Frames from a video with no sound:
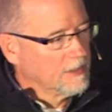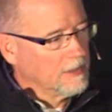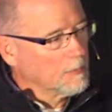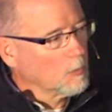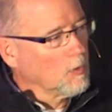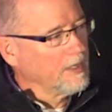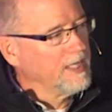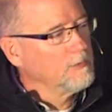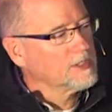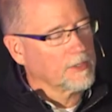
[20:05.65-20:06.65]
Number one,
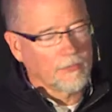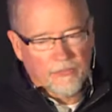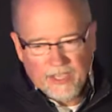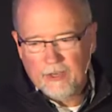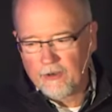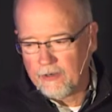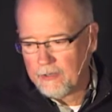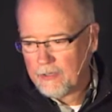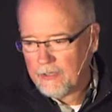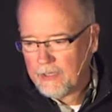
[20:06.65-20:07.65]
he was a thinker.
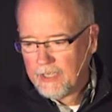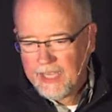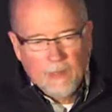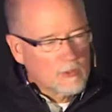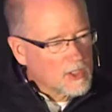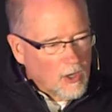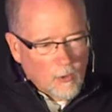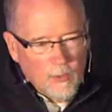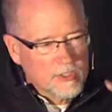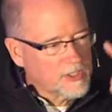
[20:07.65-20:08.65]
He was
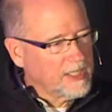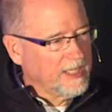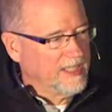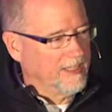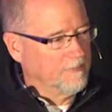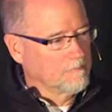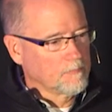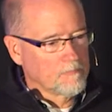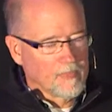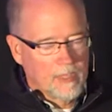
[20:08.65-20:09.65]
always thinking.
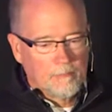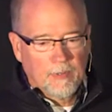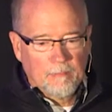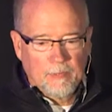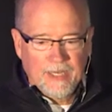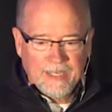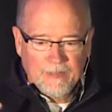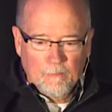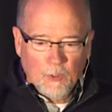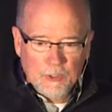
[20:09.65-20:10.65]
But
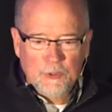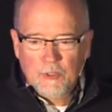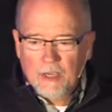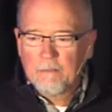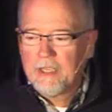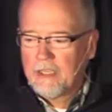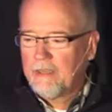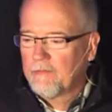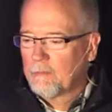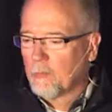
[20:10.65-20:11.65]
what struck me
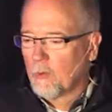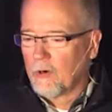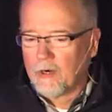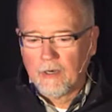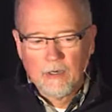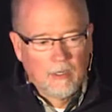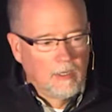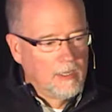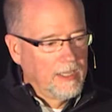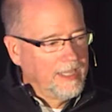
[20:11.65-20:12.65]
even more
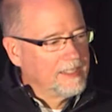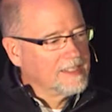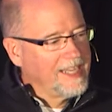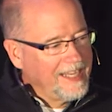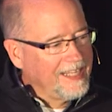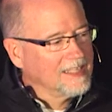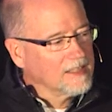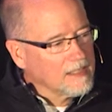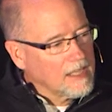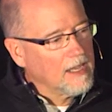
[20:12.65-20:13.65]
is he
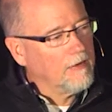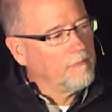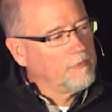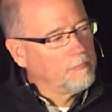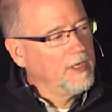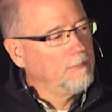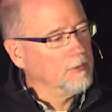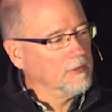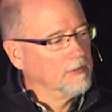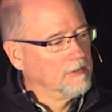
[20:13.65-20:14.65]
loved people.